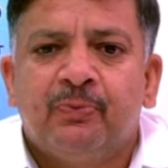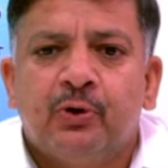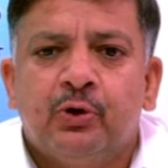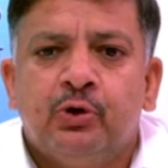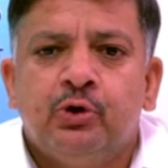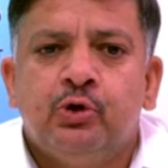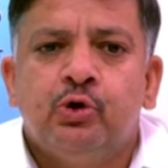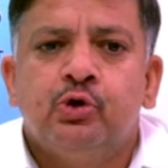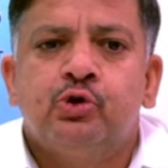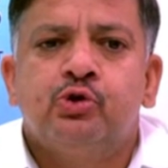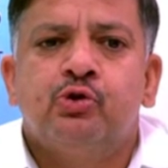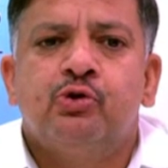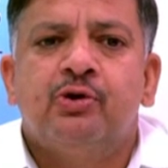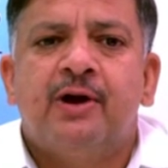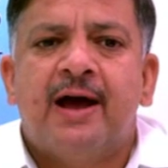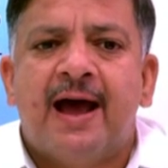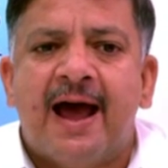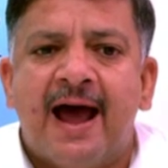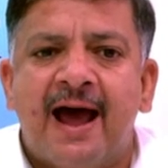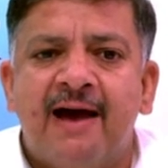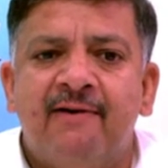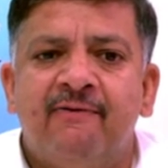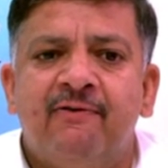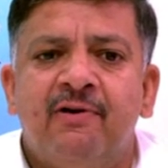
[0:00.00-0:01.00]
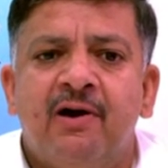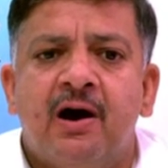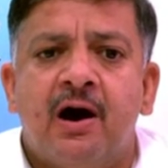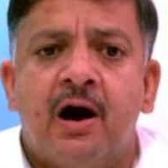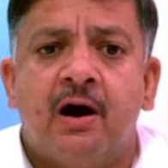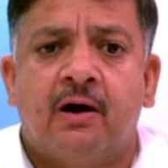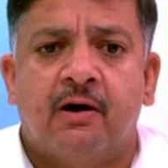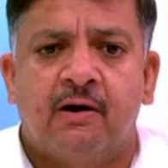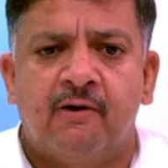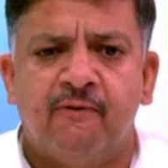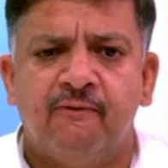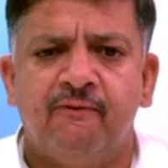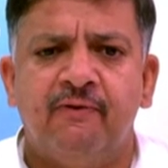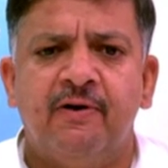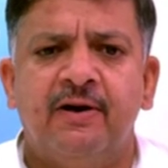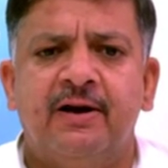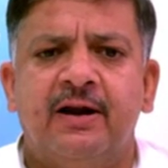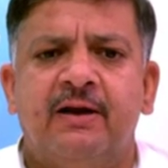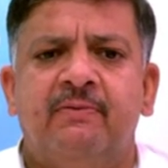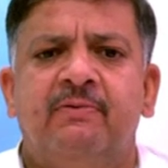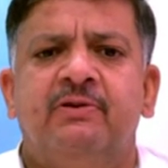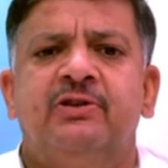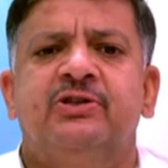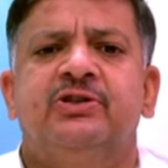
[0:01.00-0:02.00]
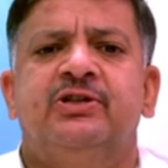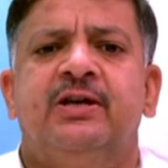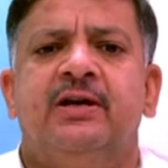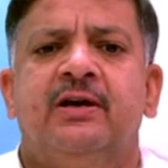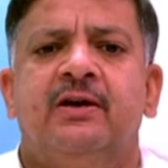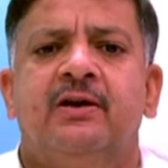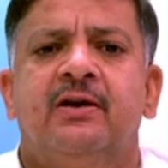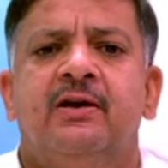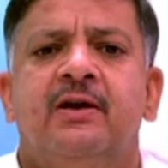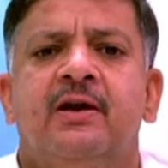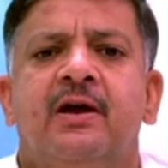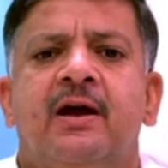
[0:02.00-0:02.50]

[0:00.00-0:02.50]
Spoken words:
You should have a comfortable chair